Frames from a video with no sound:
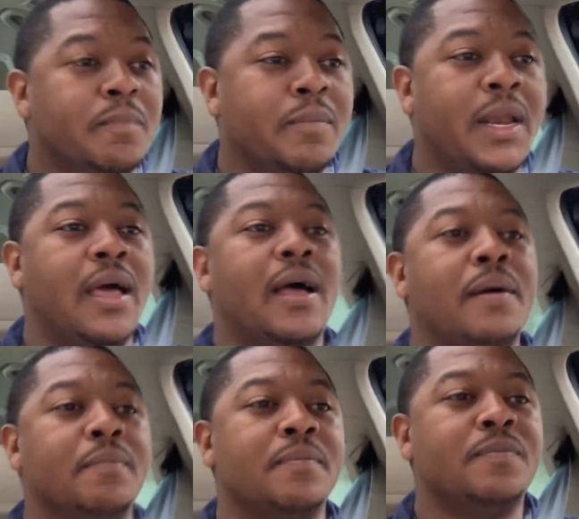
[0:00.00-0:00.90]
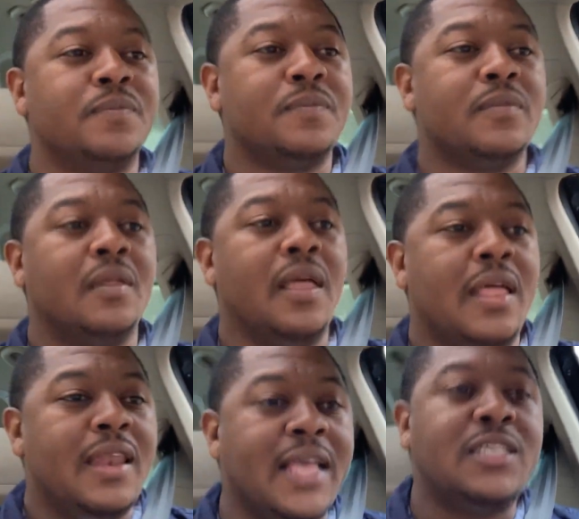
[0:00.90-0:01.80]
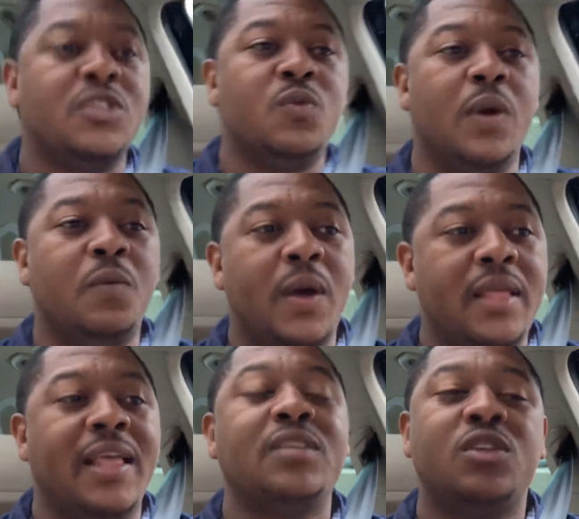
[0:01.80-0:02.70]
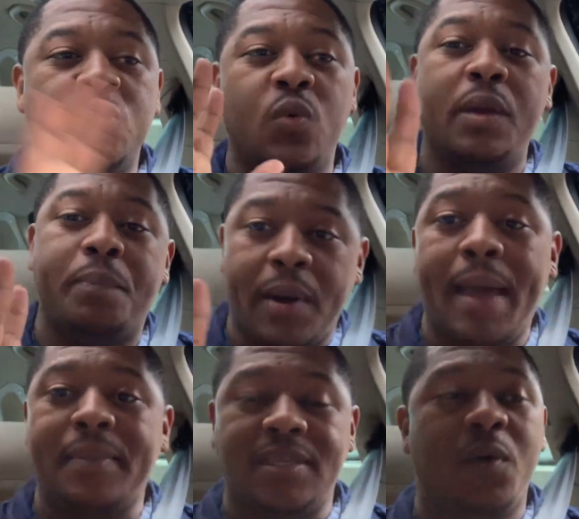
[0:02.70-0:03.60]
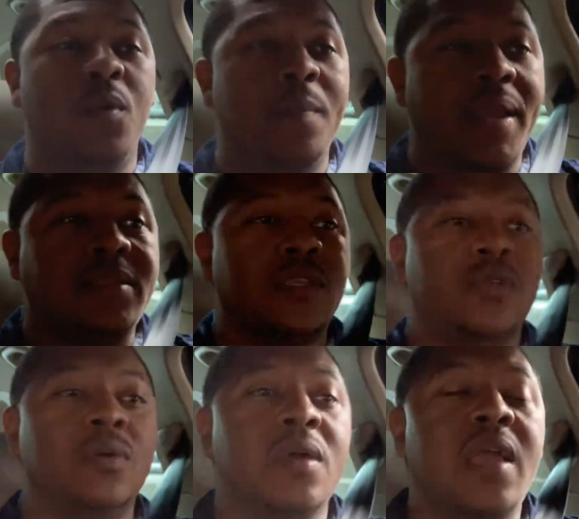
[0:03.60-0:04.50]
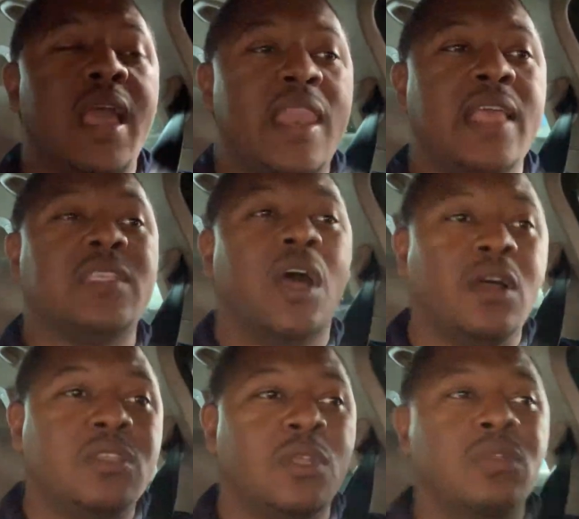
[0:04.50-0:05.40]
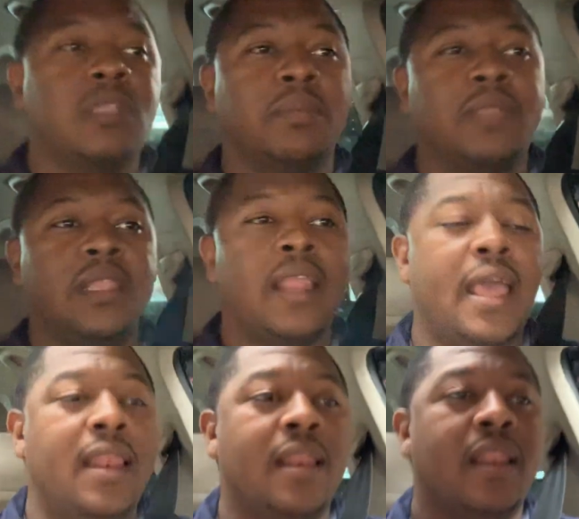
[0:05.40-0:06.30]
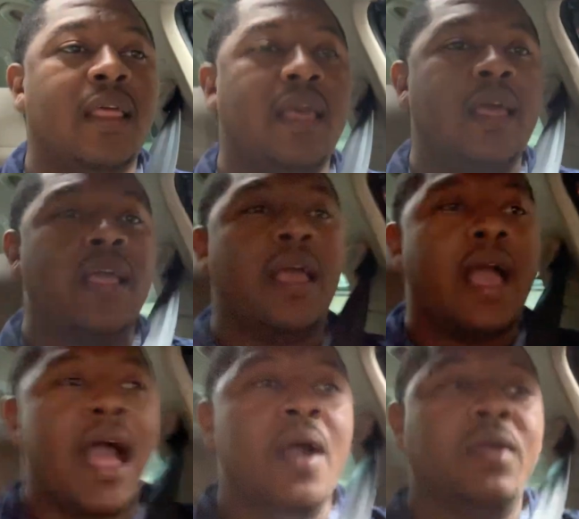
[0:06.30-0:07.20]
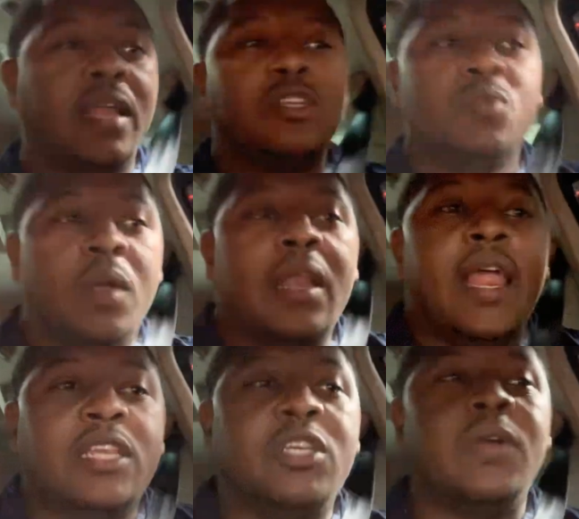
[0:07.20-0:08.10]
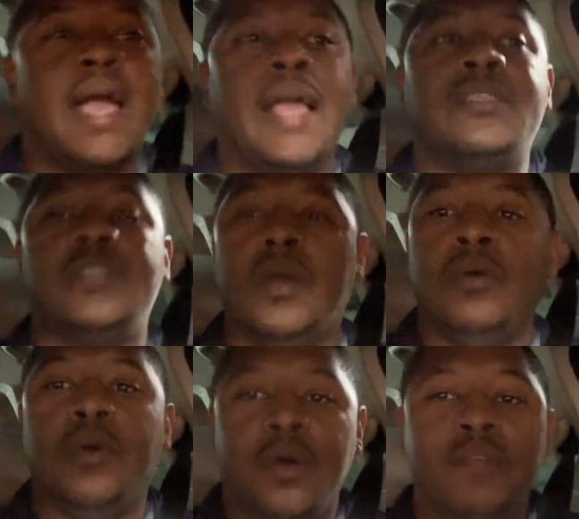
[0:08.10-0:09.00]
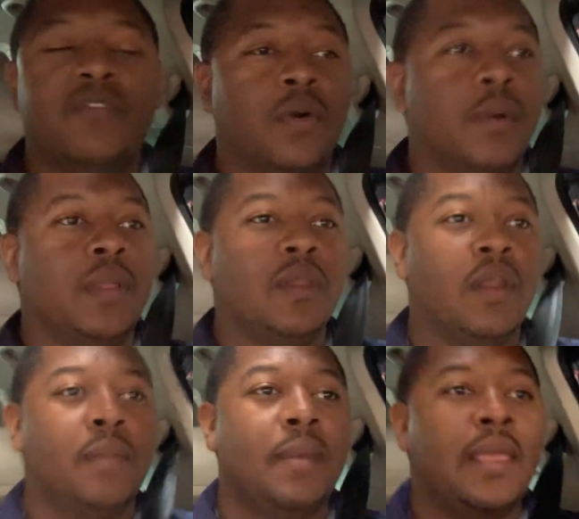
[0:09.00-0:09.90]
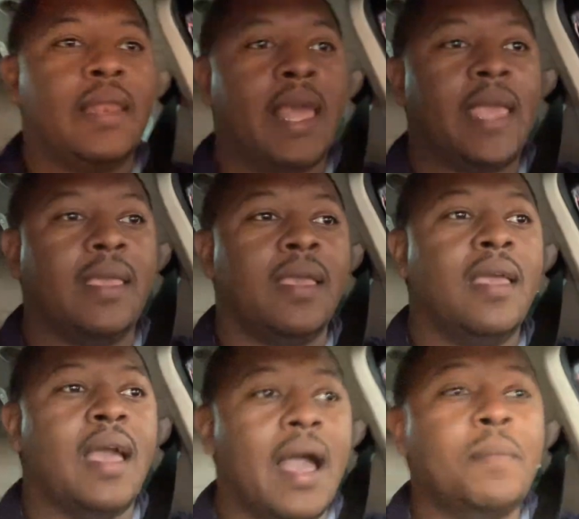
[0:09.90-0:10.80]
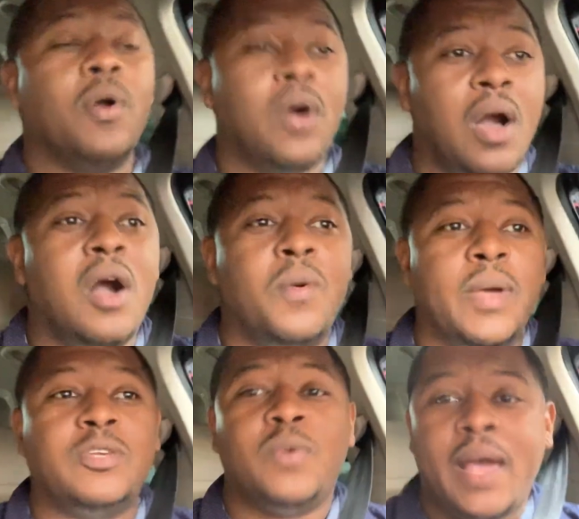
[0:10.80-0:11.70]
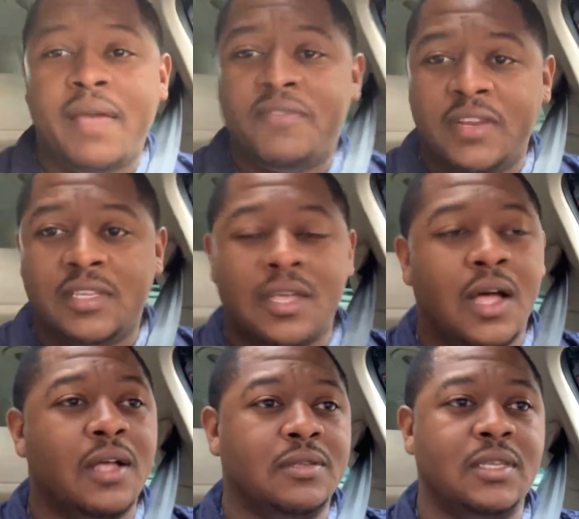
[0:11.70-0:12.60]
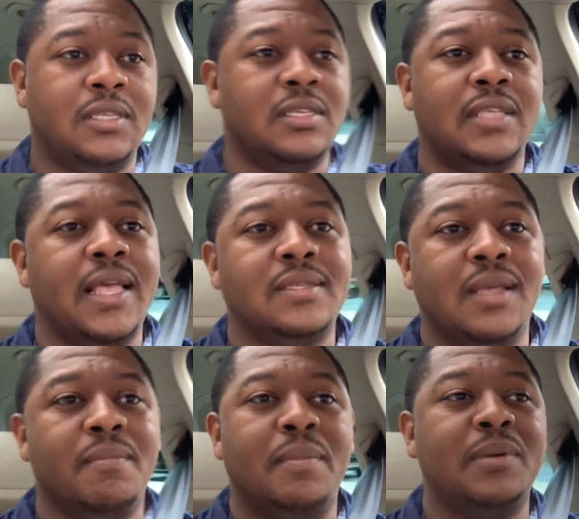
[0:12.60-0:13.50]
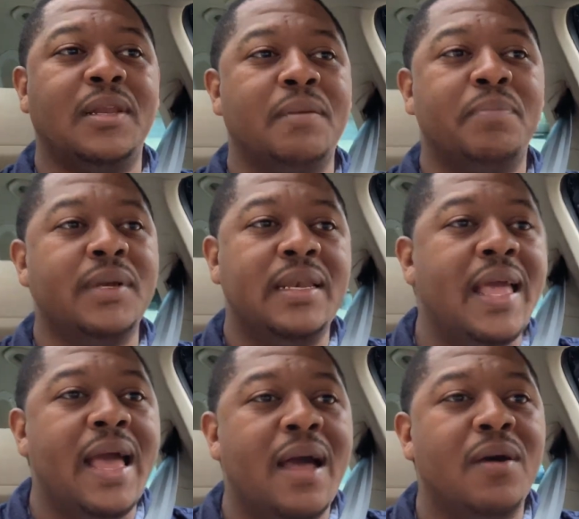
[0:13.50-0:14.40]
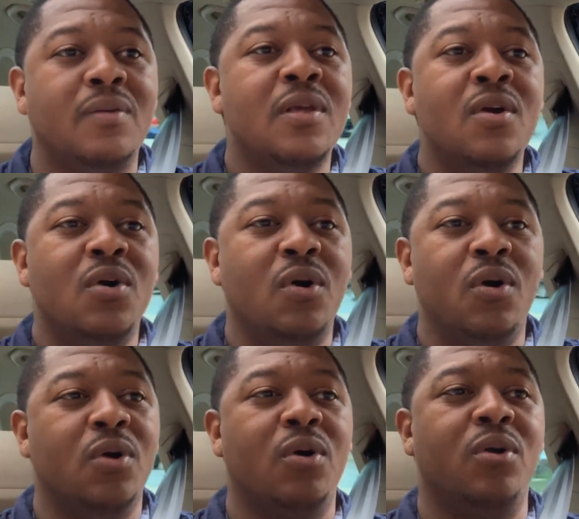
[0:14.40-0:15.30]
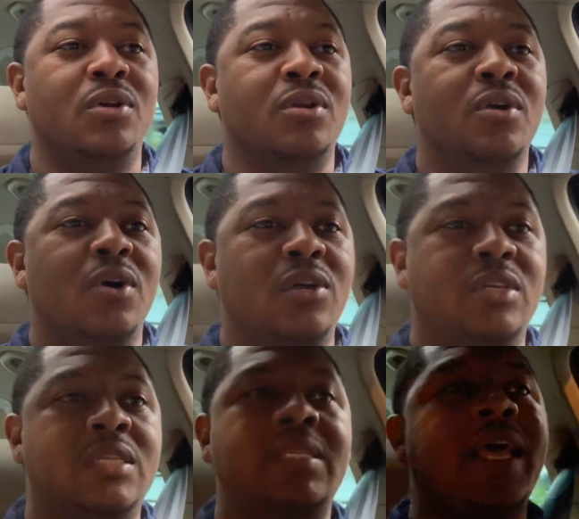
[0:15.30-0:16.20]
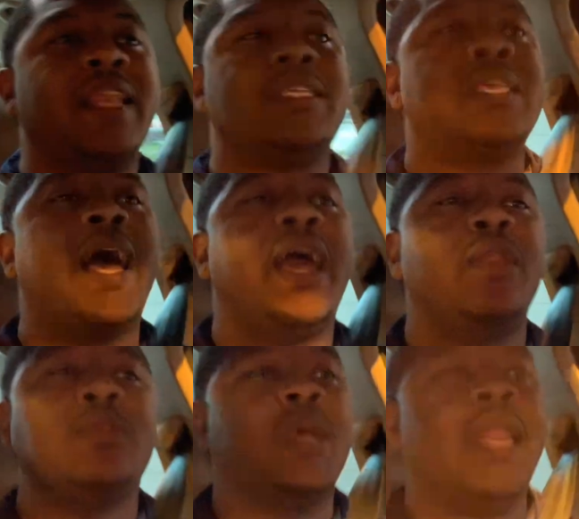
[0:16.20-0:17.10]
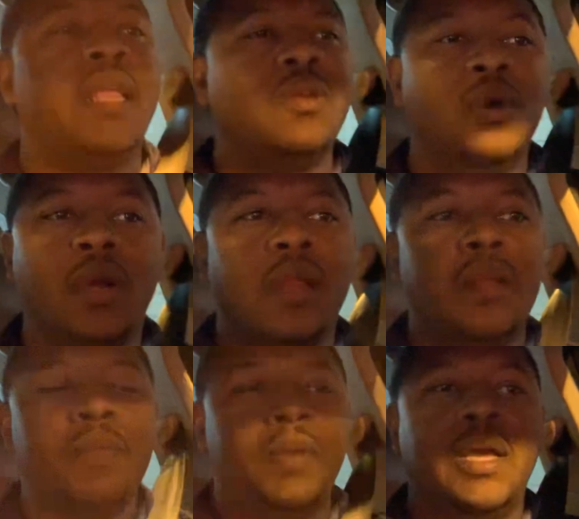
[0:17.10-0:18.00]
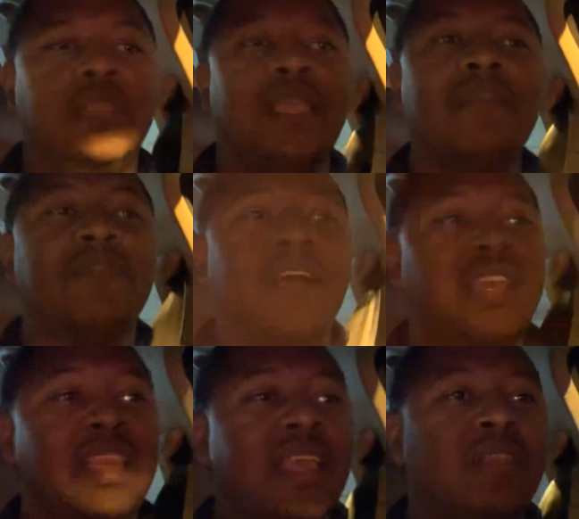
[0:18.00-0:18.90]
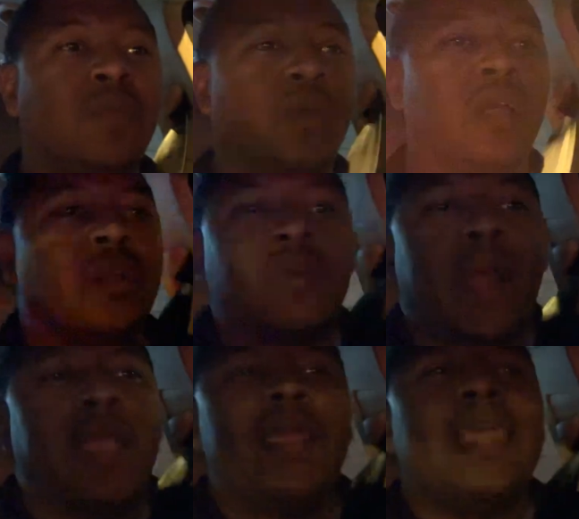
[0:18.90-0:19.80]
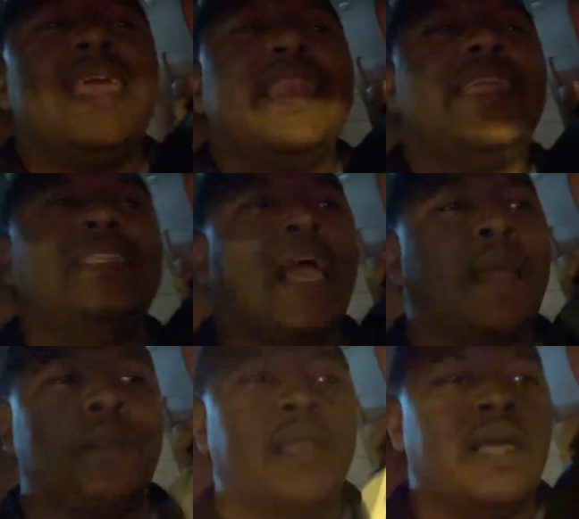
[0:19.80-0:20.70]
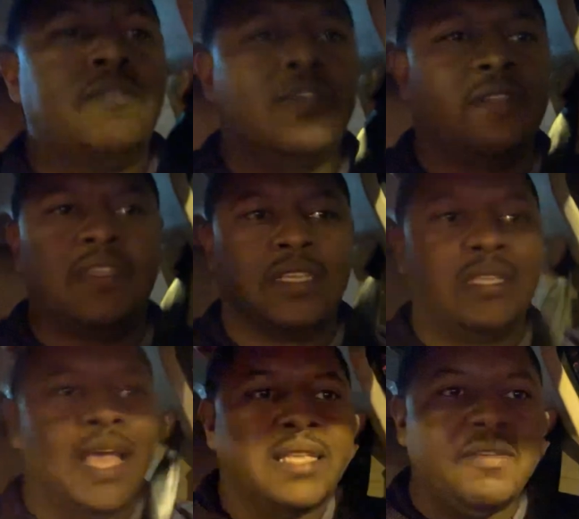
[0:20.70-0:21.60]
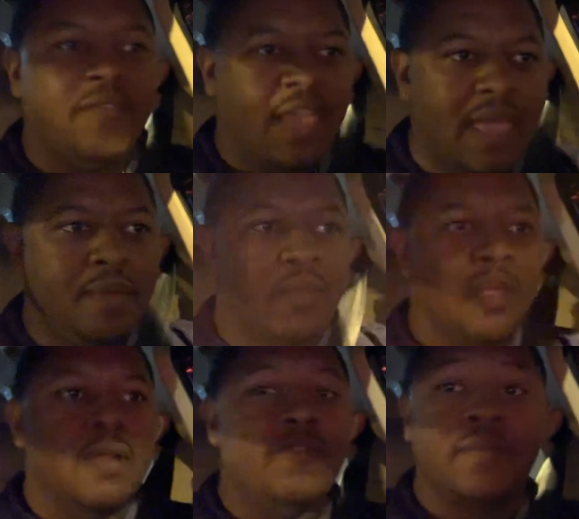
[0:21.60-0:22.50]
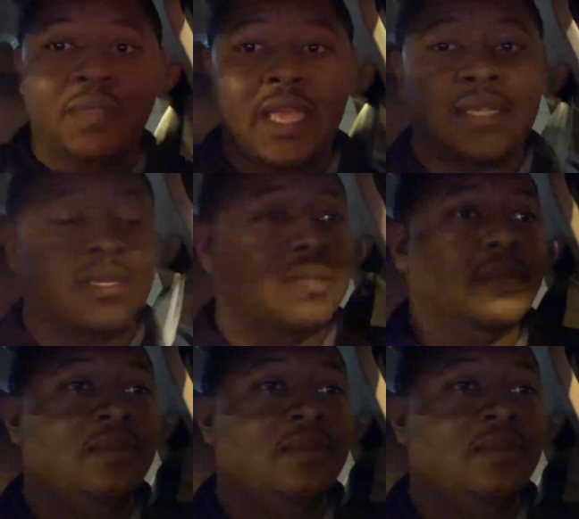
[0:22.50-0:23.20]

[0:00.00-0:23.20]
But um, that's just one way. That's just one promise I will make to you, and that's also something that I, I just want to let you guys know going forward. You know what I mean? Like I'm gonna always ride for this cause. This is not something I'm gonna put down or or, or, or just set aside or try to ignore because even if I did acquire any type of level of success and fame from this,